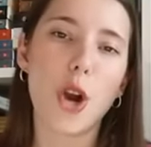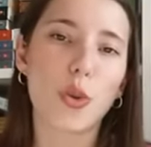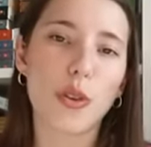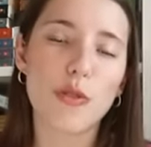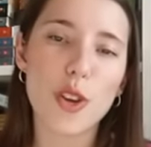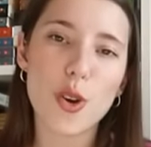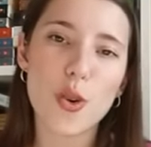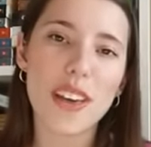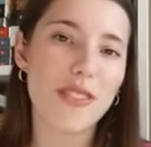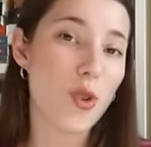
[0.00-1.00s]
review
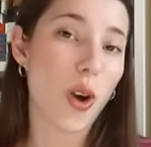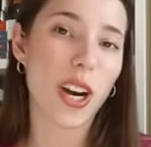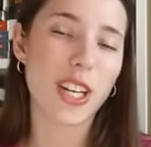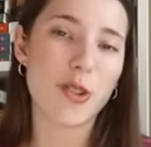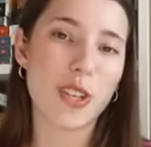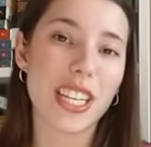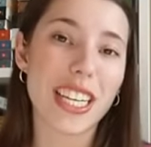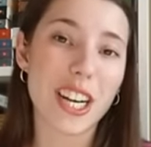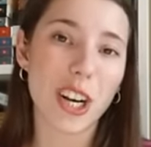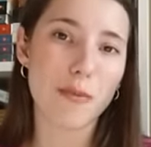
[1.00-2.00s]
if you are interested
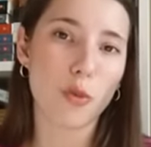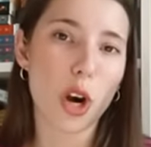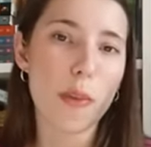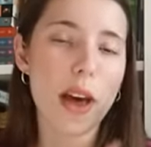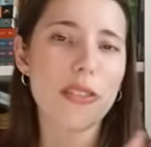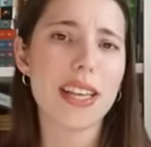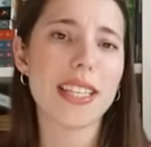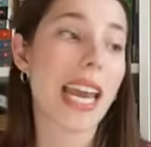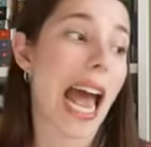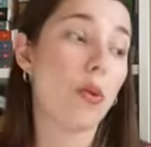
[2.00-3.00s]
in hearing more about this,
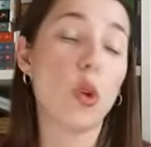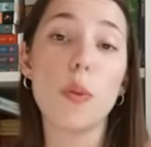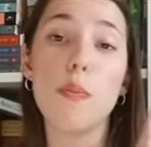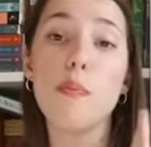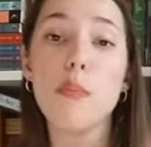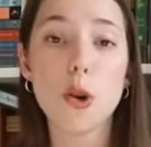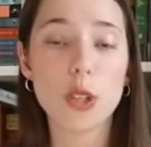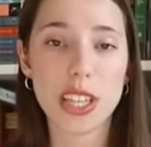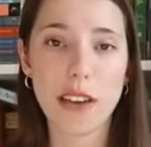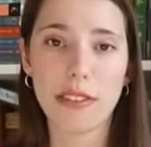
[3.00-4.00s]
and I will
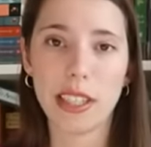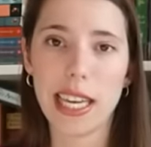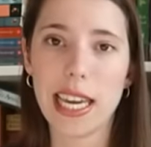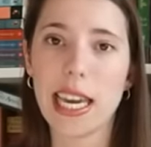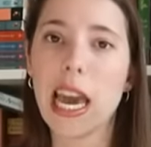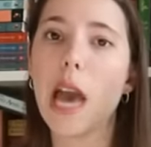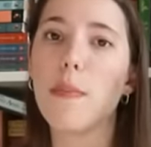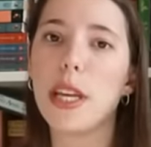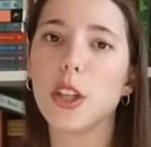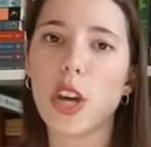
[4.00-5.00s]
most definitely
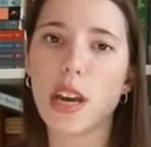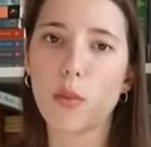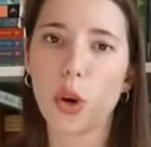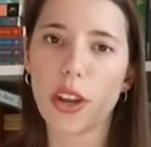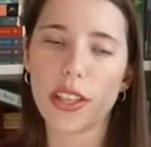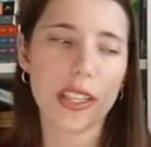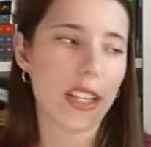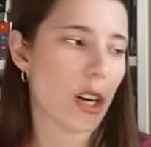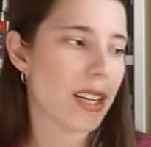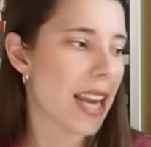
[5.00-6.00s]
be looking more at this series.